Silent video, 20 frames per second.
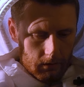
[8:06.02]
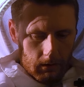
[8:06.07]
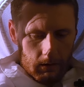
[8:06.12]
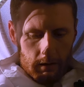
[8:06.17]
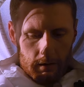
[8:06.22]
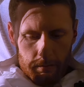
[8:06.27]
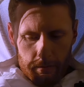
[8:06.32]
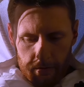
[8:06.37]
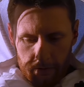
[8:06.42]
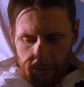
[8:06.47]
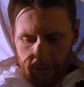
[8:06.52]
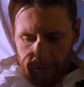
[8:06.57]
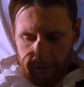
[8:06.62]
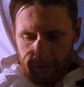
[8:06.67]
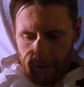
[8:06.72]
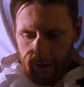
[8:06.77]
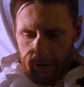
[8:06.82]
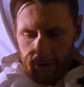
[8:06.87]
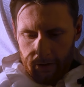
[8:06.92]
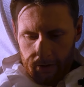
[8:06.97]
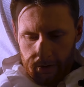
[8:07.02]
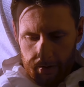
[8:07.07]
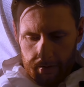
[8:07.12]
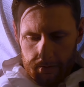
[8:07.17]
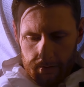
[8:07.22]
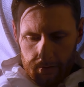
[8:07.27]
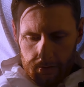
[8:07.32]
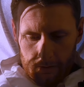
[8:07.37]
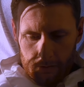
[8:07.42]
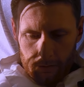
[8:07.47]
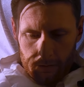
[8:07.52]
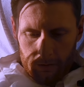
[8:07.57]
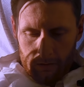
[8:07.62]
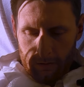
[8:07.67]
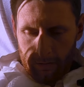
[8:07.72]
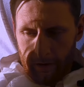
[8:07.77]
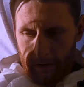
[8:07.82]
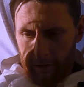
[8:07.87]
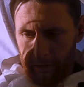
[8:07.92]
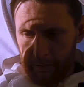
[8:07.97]
little bit of a fright as I
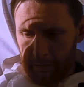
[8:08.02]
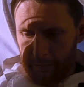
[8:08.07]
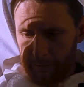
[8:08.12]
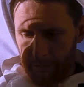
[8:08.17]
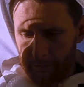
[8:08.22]
smoked him out.